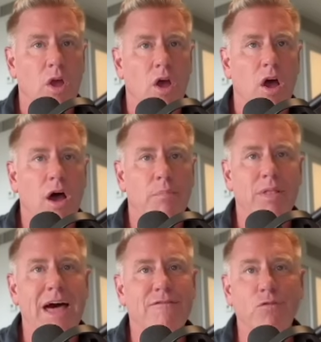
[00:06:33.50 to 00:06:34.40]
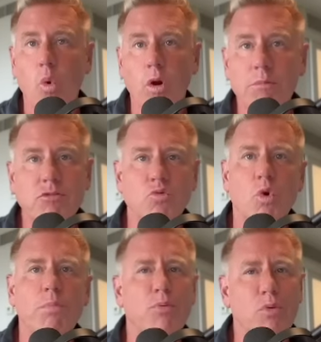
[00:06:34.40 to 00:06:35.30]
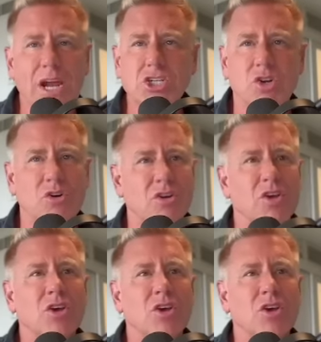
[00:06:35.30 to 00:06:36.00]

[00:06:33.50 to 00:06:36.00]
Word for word: uh, platforms were pressured